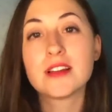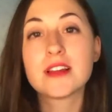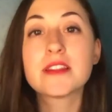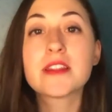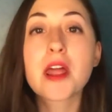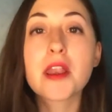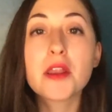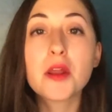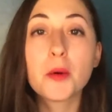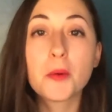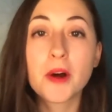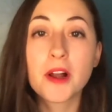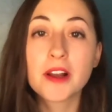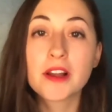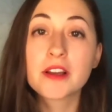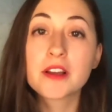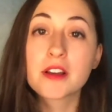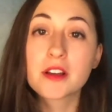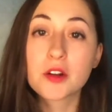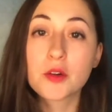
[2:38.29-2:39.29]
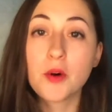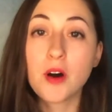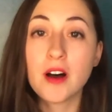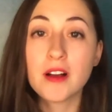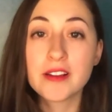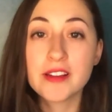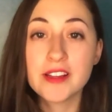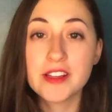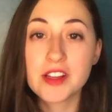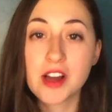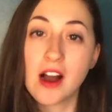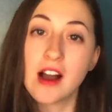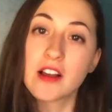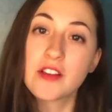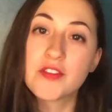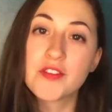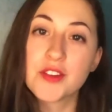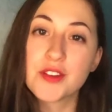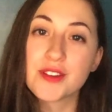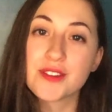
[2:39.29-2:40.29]
And then you'll want a good quality dog
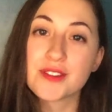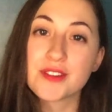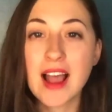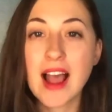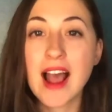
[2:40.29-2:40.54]
food.